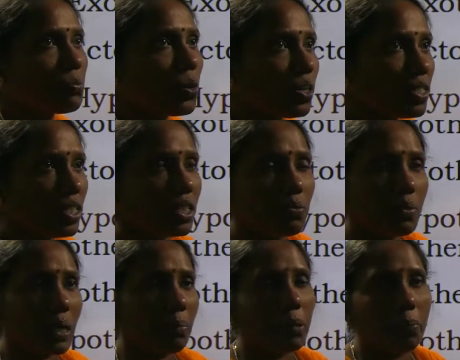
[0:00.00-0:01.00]
process we
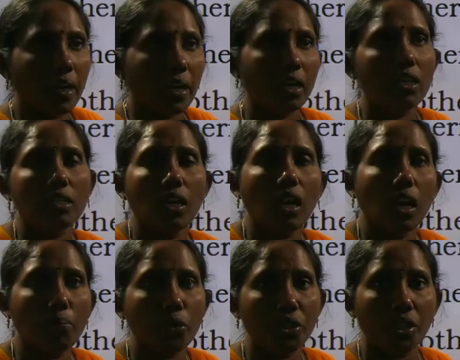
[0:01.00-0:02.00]
are preparing the
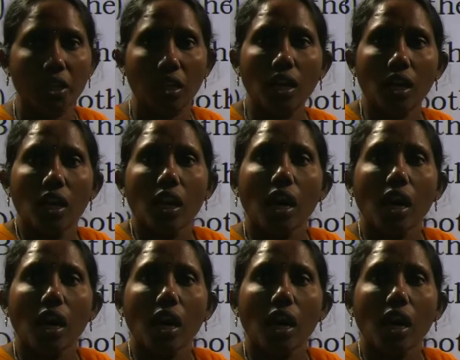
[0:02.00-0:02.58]
ammonia,